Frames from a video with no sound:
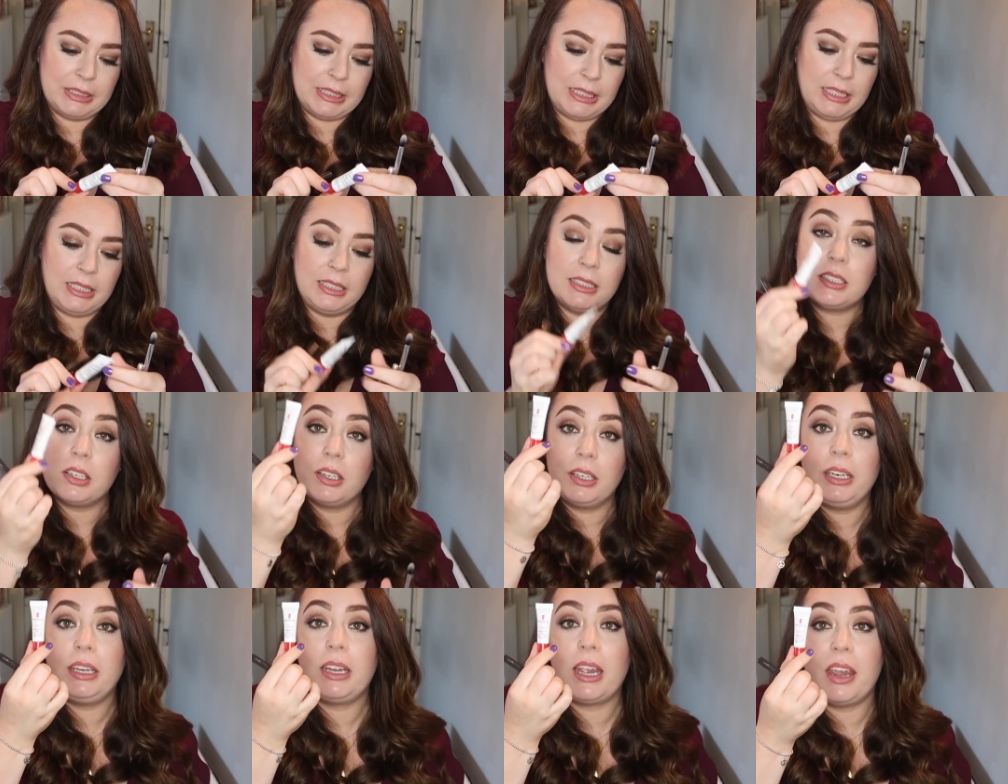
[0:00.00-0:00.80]
a teeny
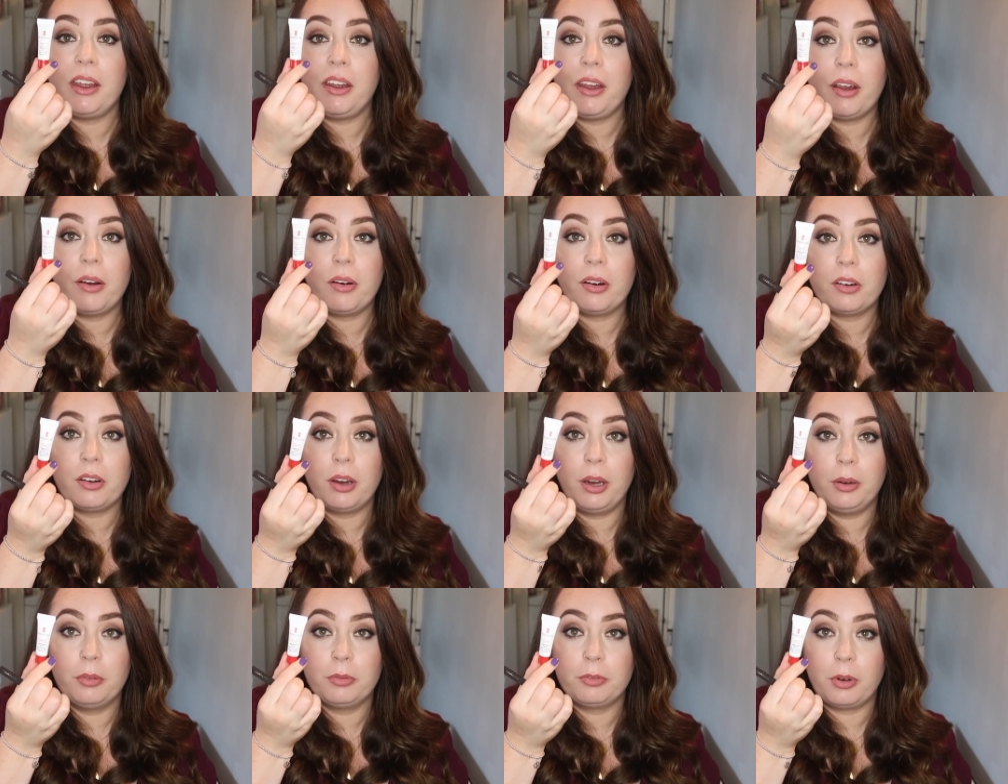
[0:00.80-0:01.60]
tiny eight hour
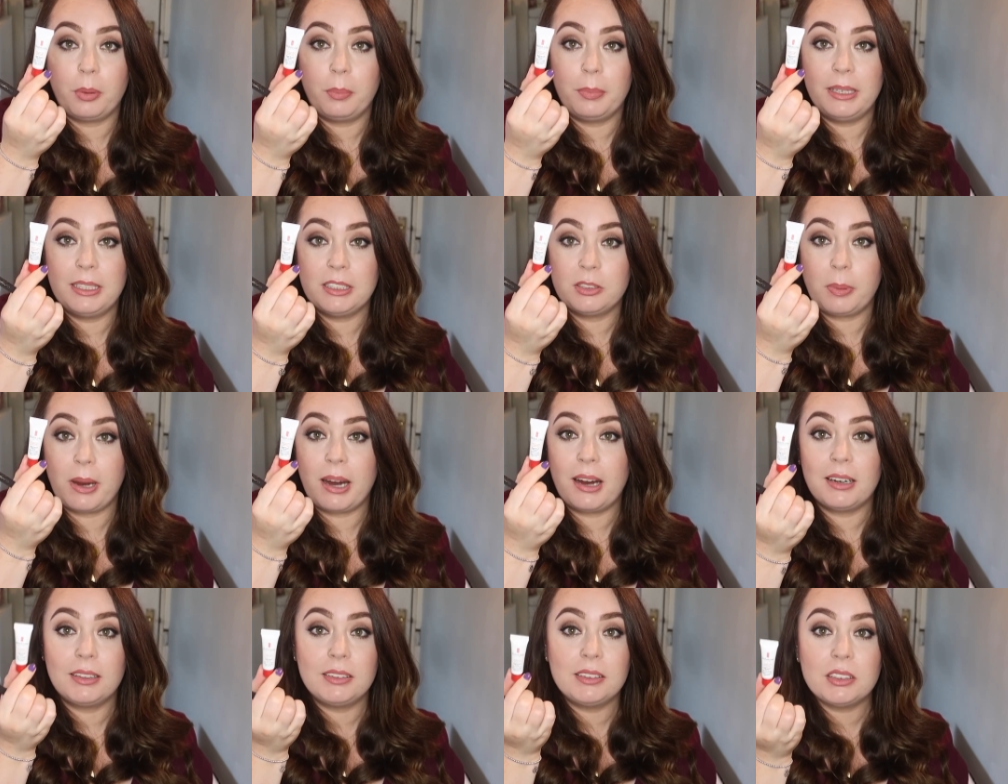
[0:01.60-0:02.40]
cream from Elizabeth
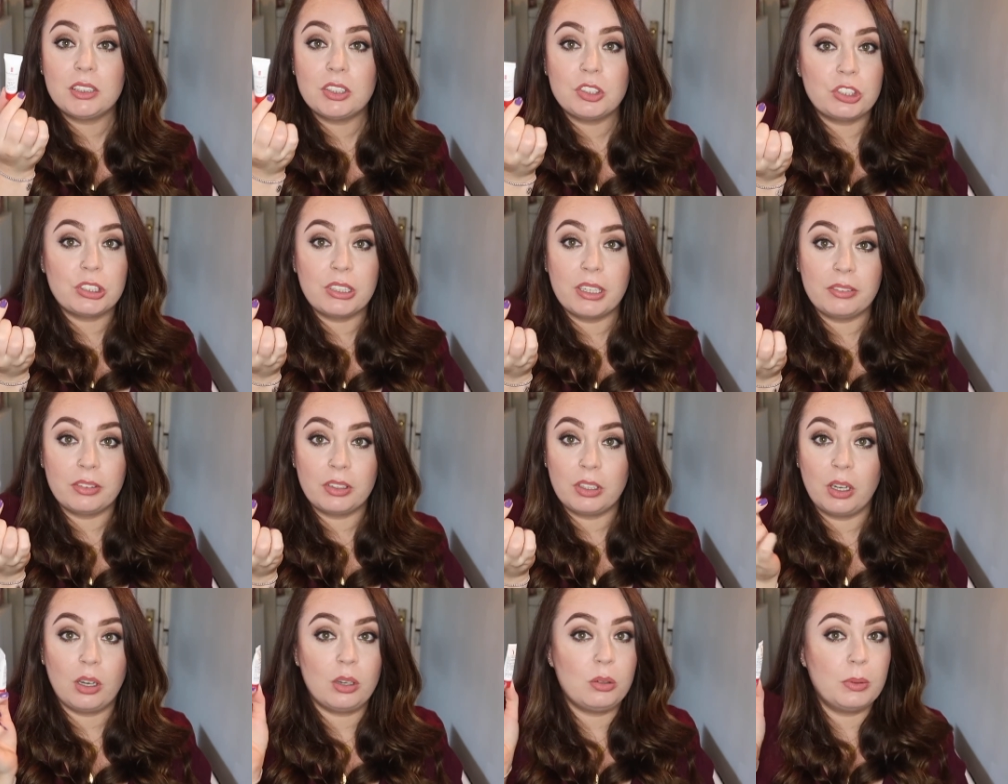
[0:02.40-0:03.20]
Arden because you
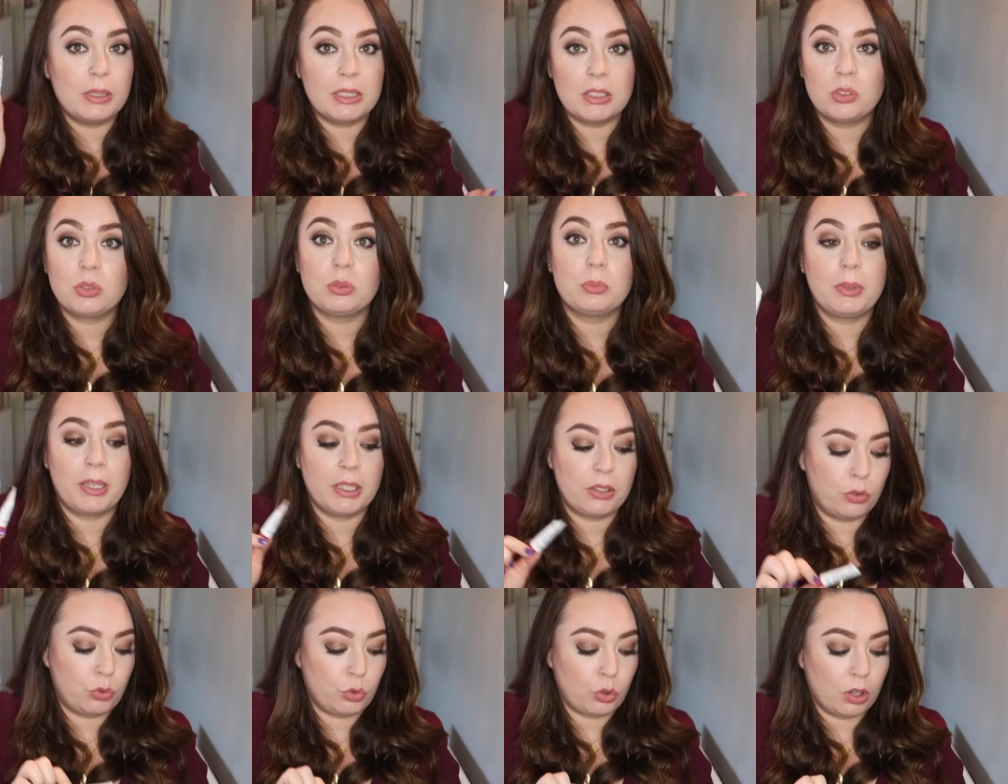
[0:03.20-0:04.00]
never know when something
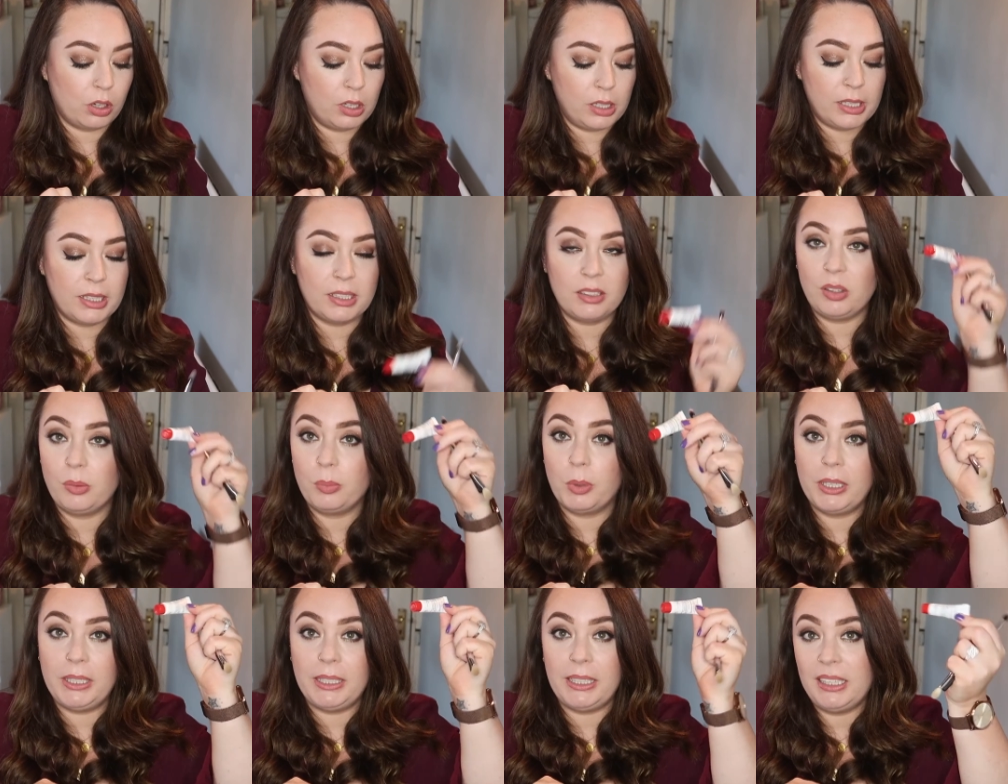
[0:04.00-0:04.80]
gets dry and you
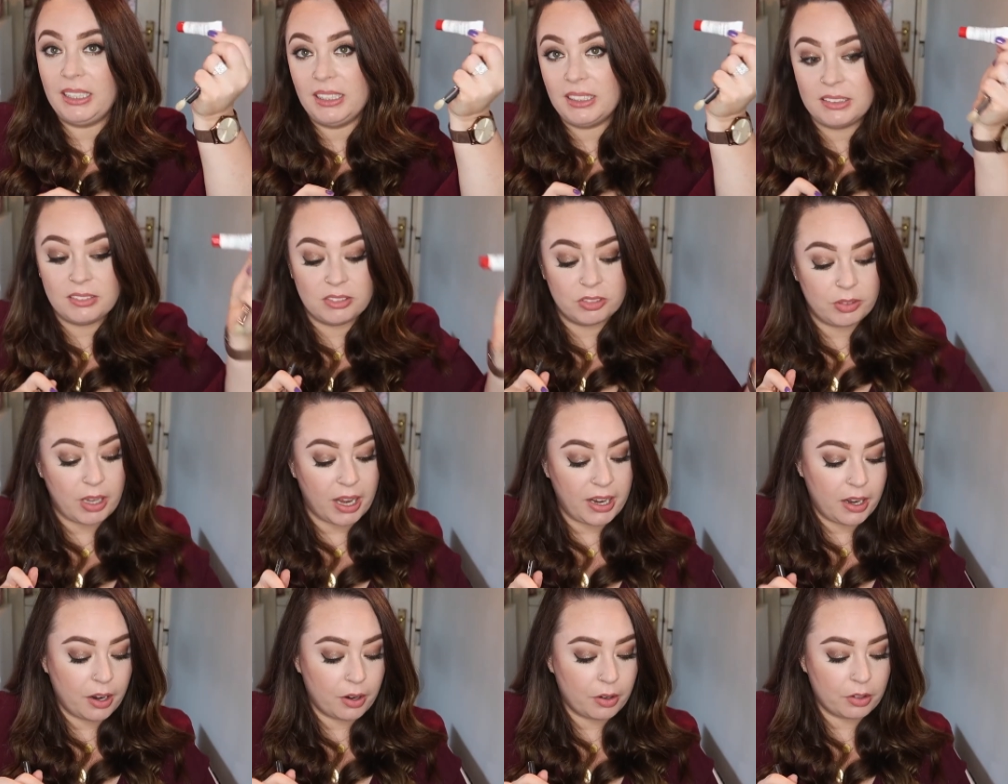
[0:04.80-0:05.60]
might need
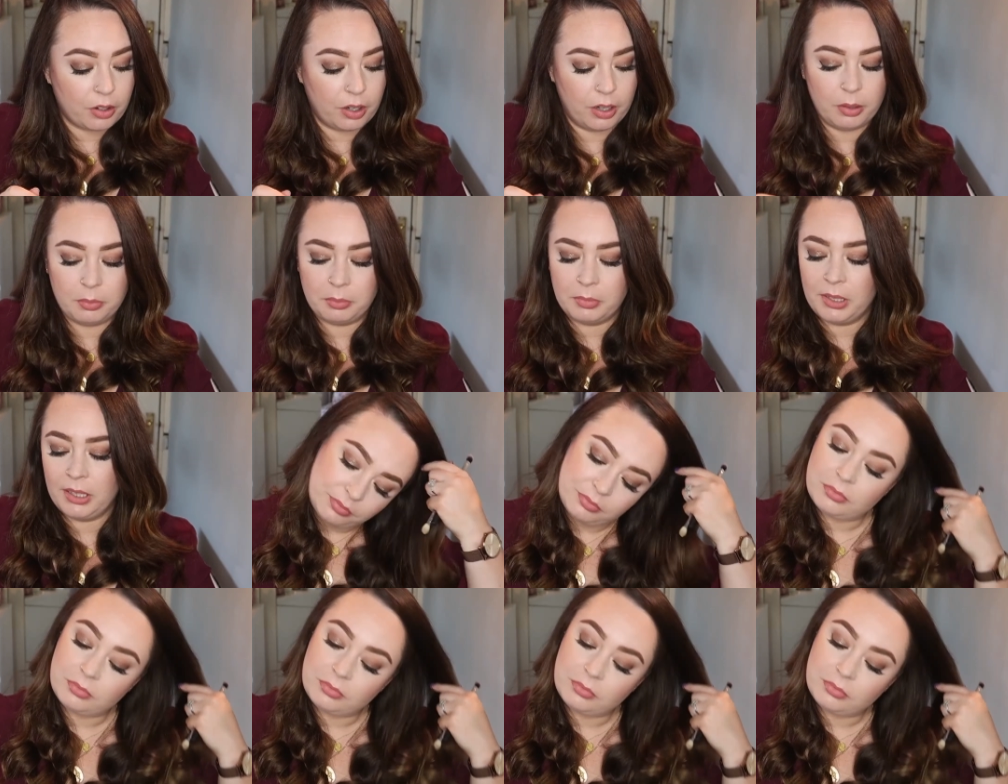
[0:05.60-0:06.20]
eight hour cream.